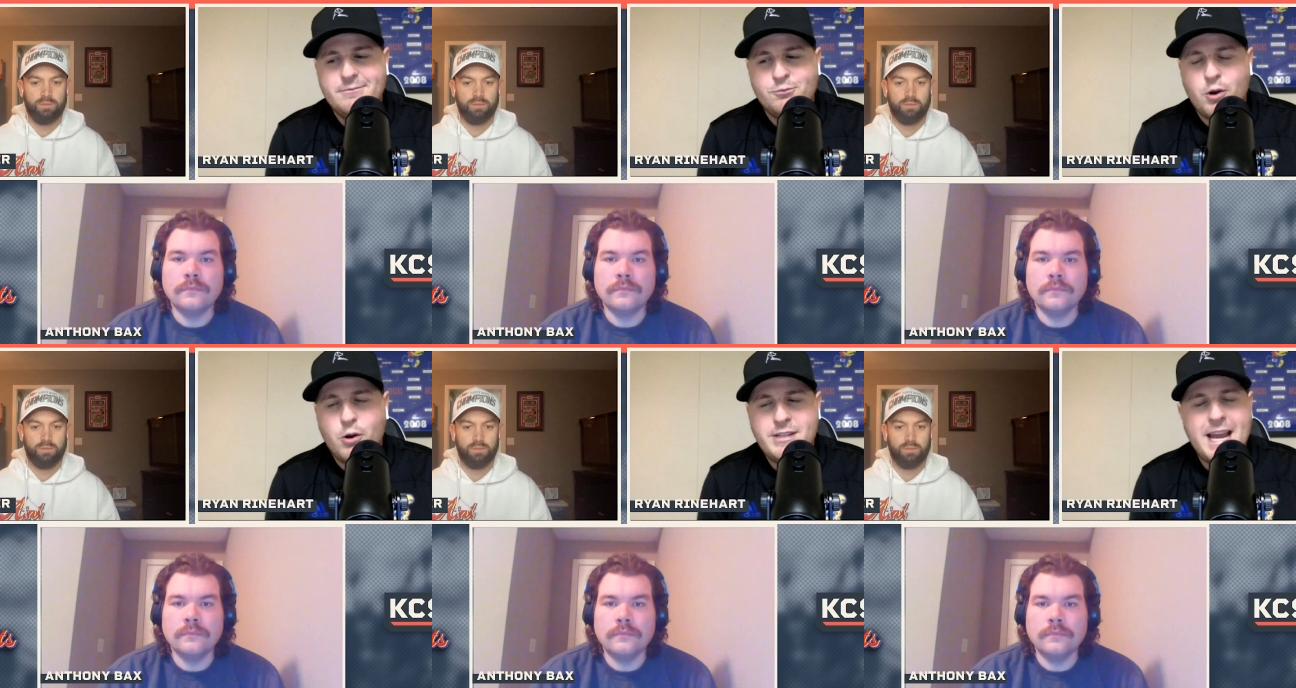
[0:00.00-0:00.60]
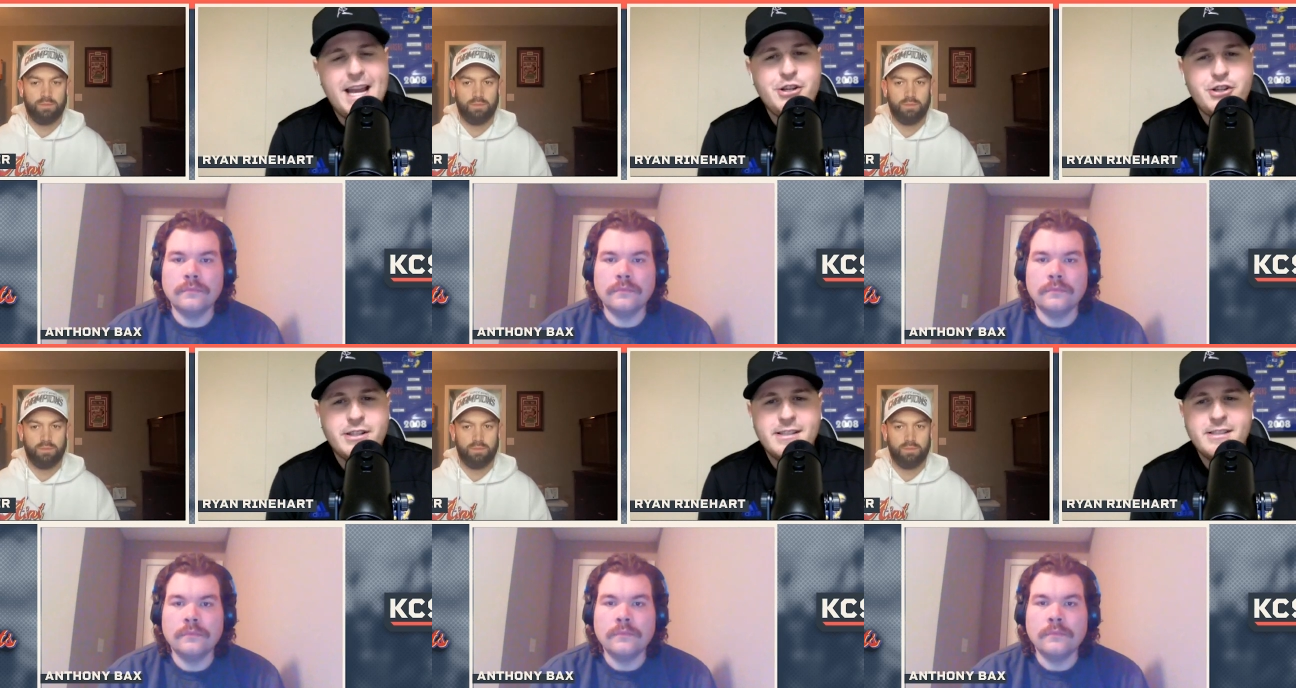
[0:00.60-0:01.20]

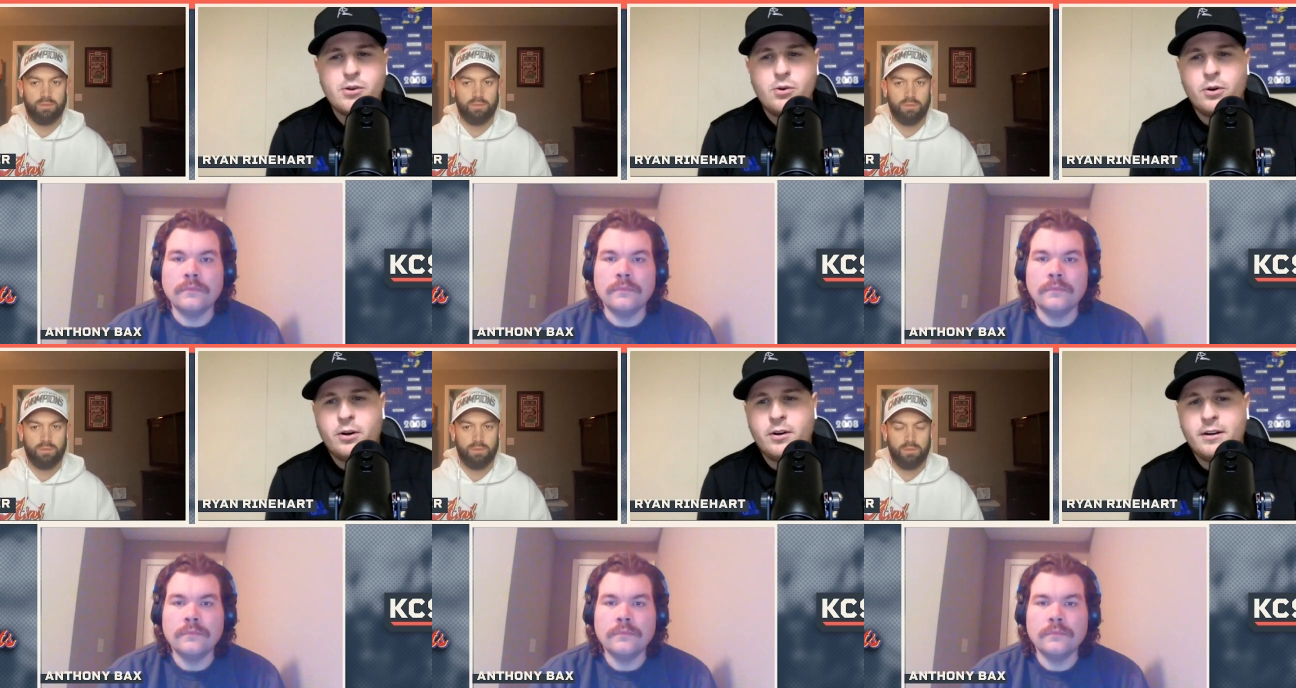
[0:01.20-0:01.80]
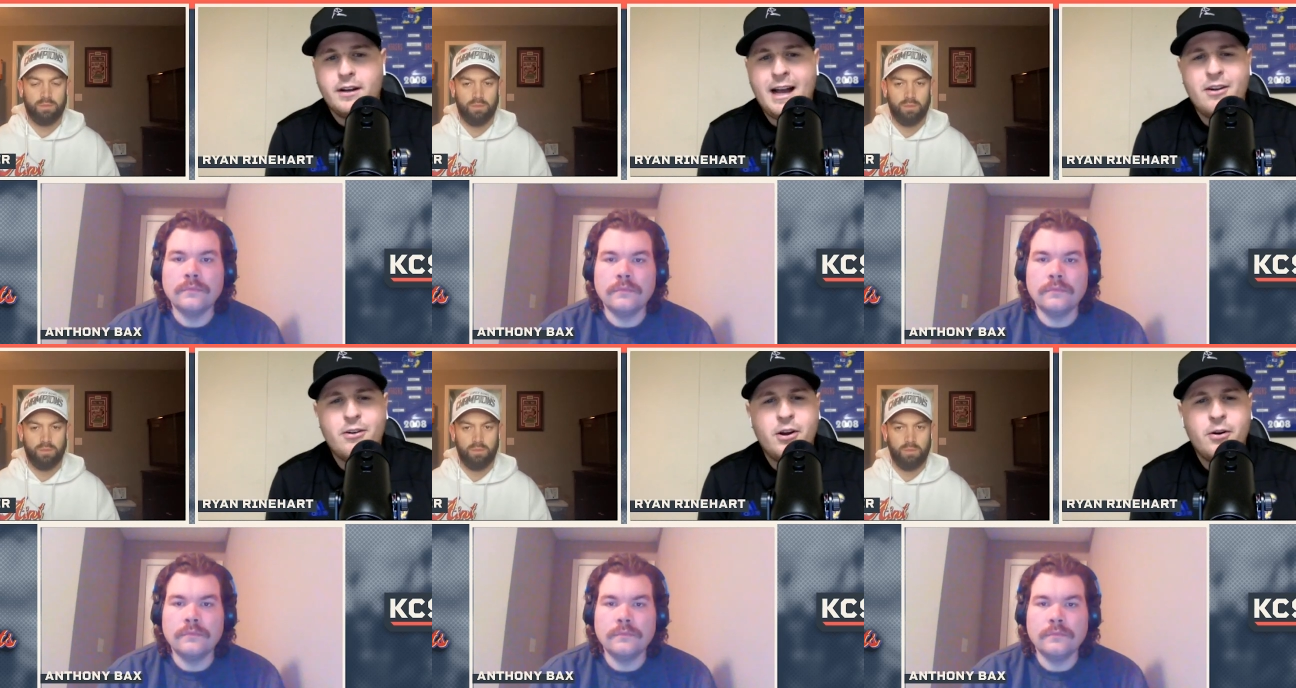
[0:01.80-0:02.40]
Speaker 1: rotations or, I
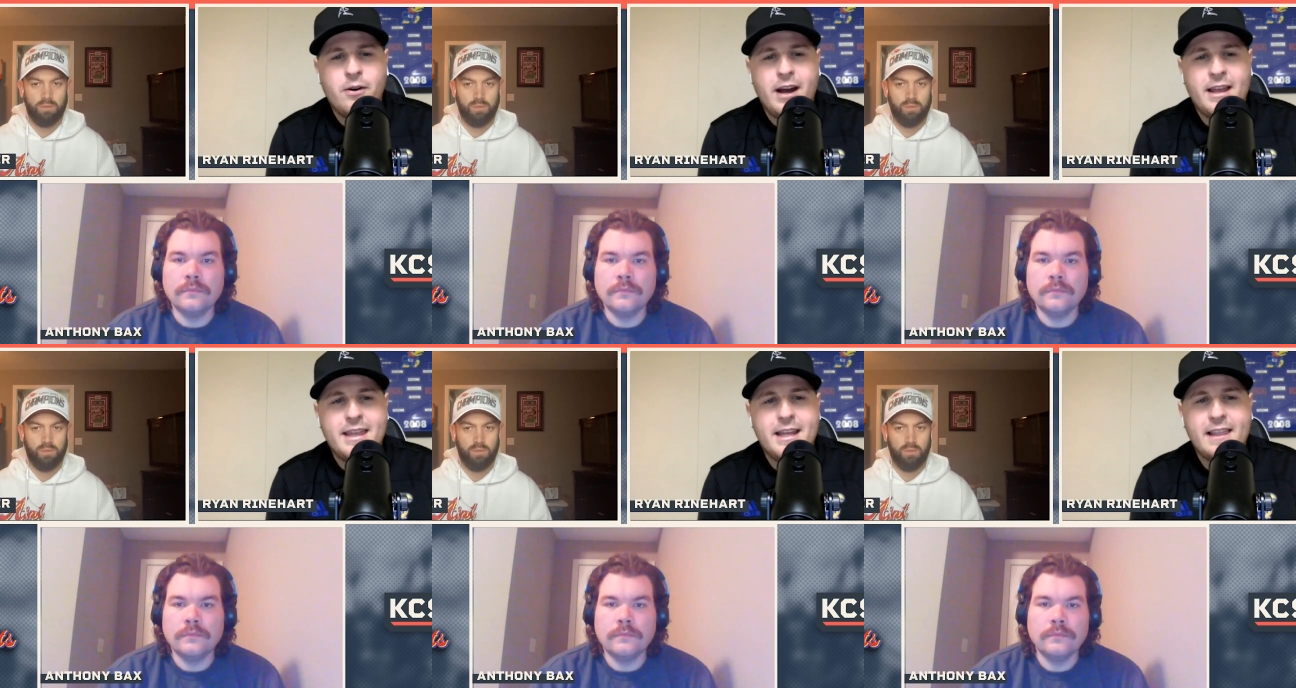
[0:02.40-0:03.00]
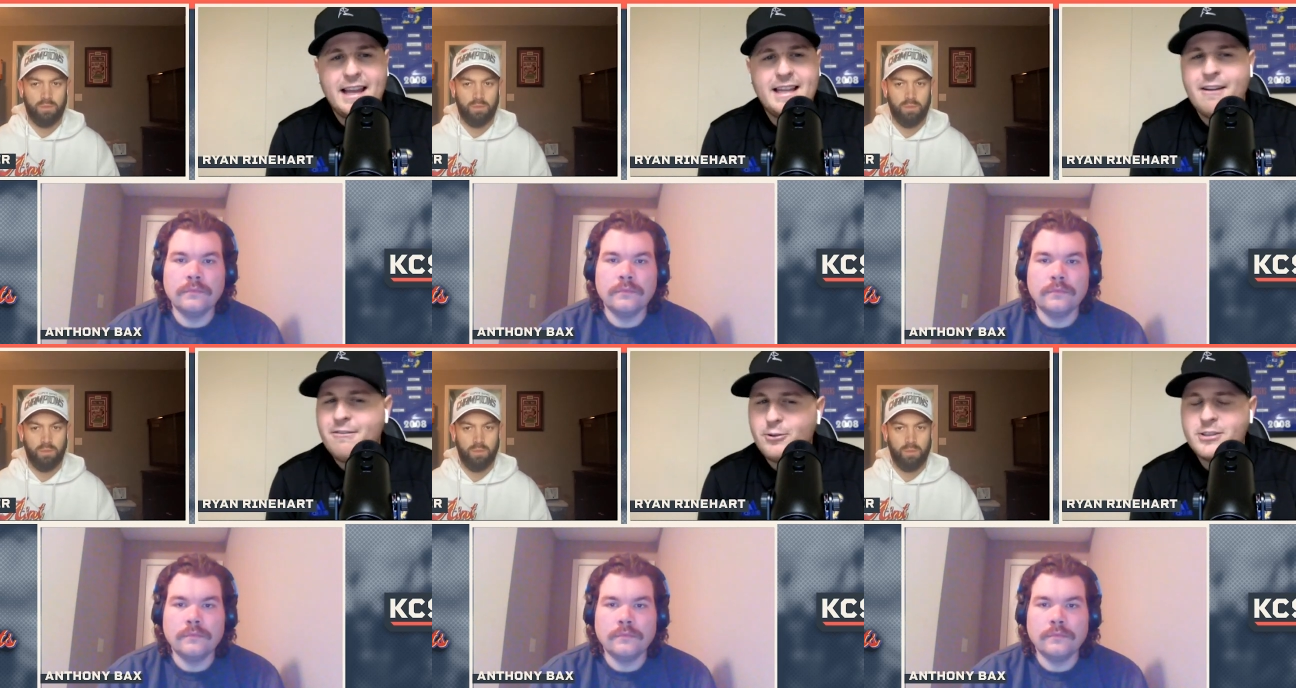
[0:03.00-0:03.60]
don't know, I think late in
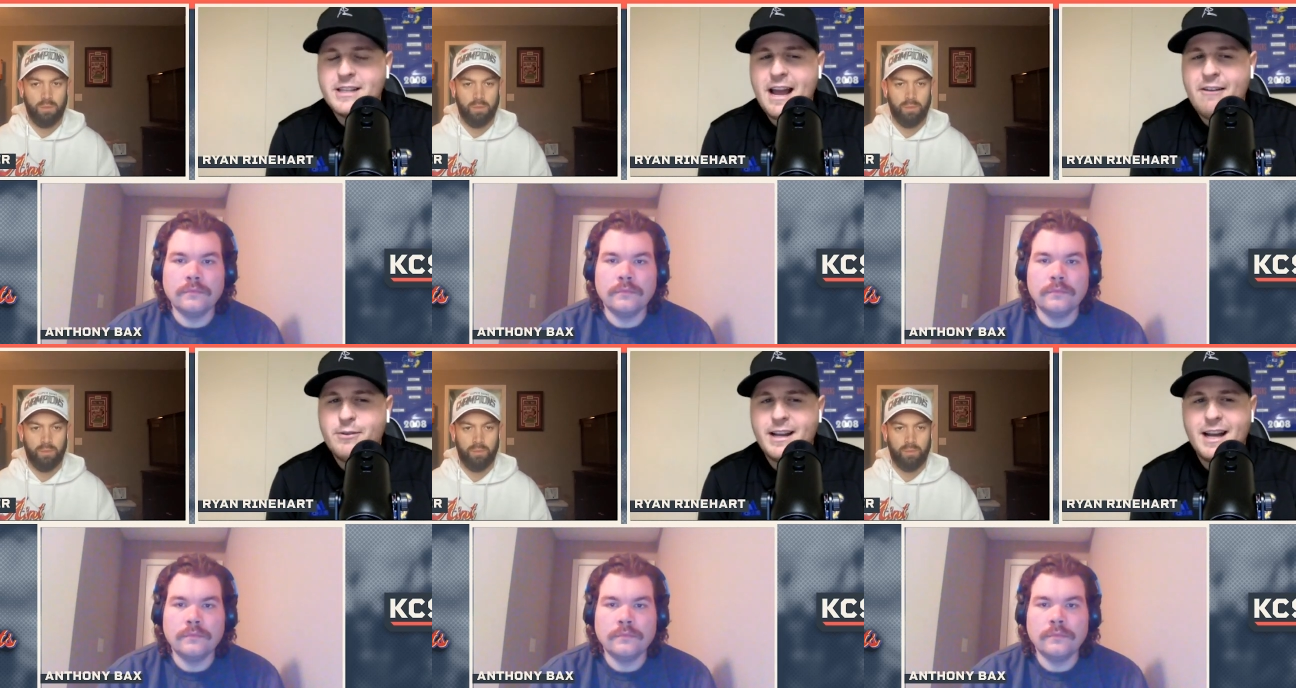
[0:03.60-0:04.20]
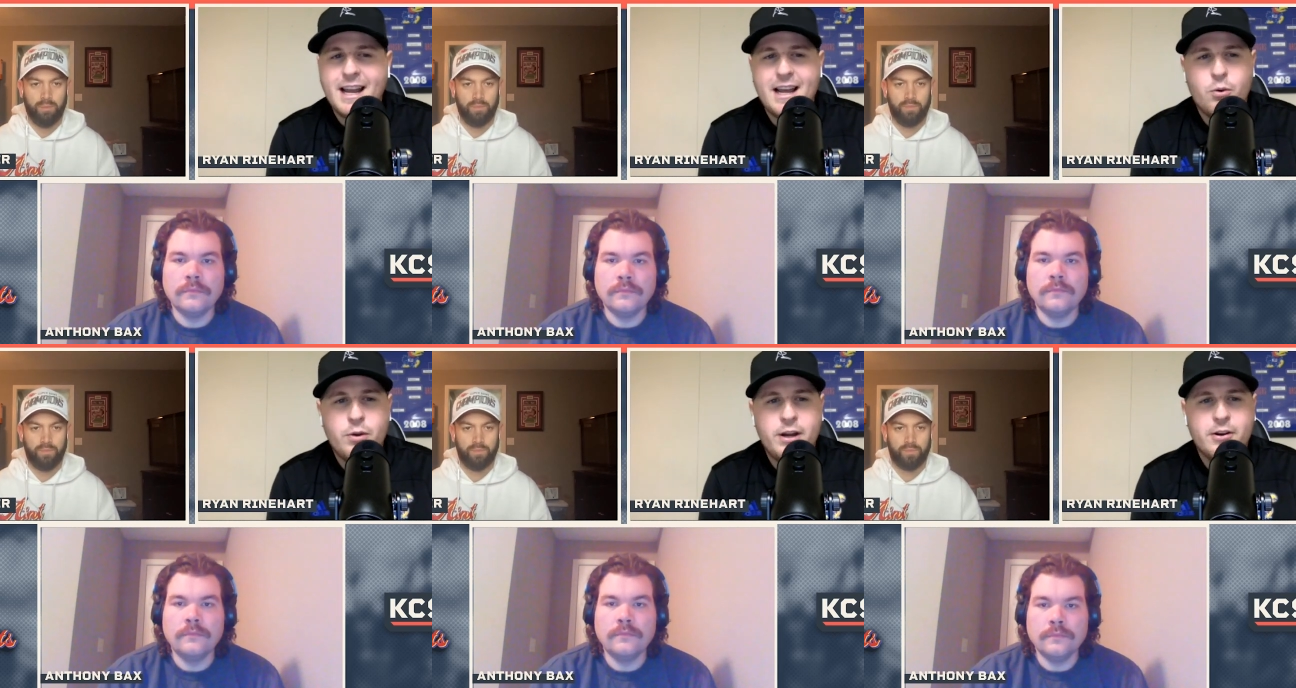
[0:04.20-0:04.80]
that first half we kind of had
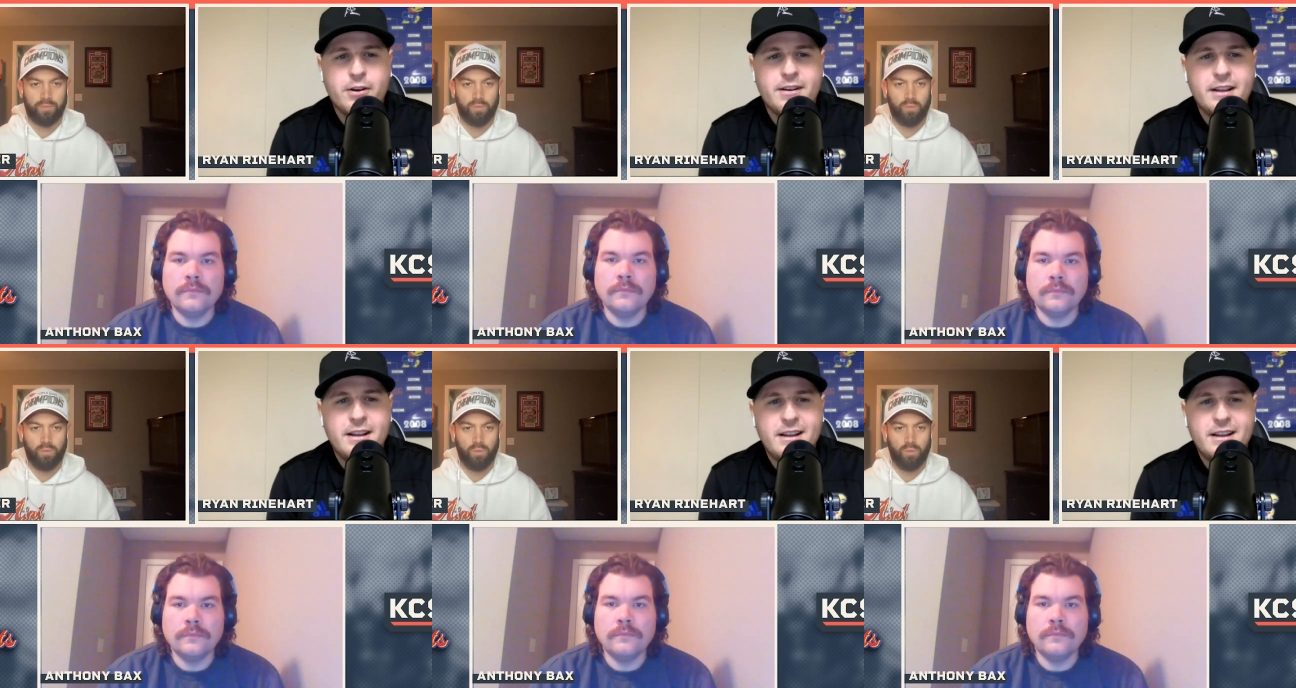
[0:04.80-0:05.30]
a weird,